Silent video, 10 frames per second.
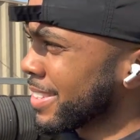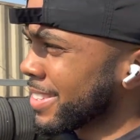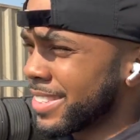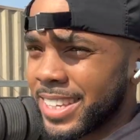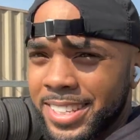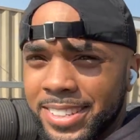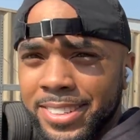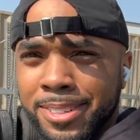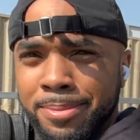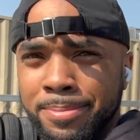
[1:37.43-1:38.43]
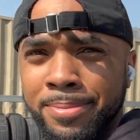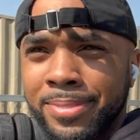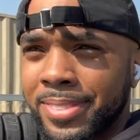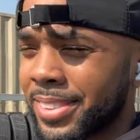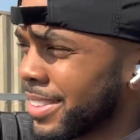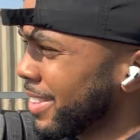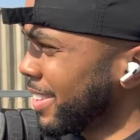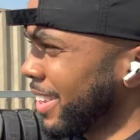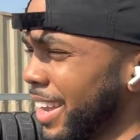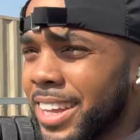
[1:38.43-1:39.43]
600,
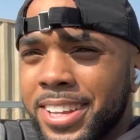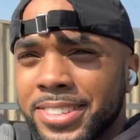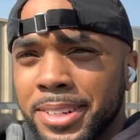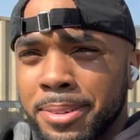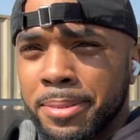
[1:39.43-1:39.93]
800.